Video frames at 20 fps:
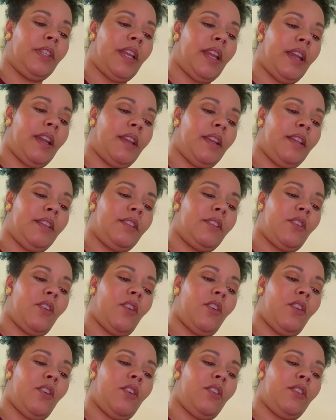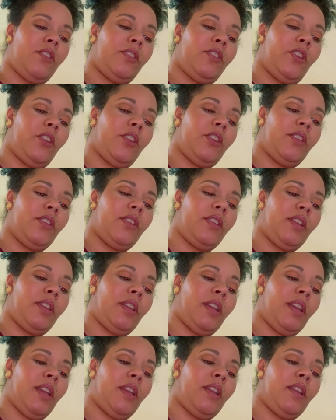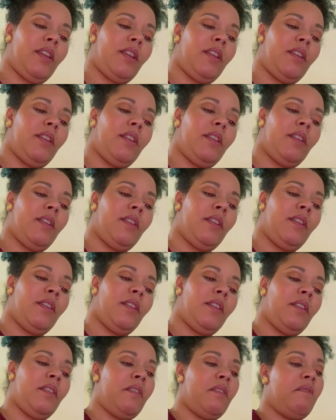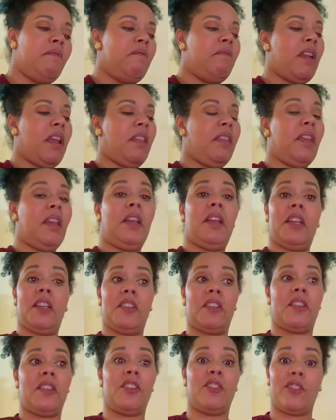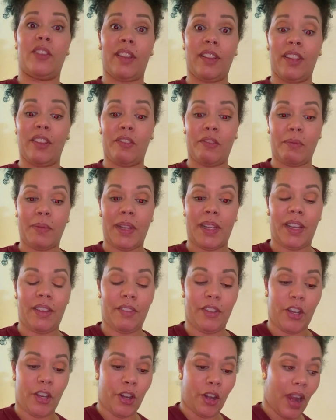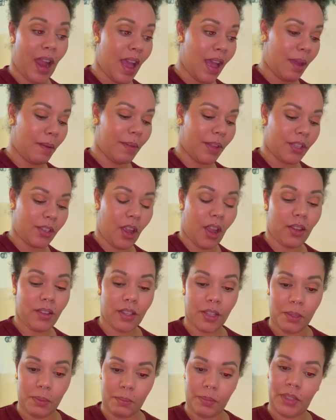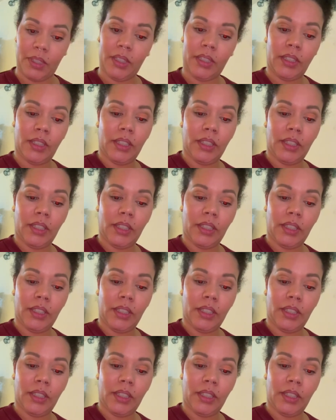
Yeah, it's all turned to like nothingness. There's nothing for me to even grab. It's awesome.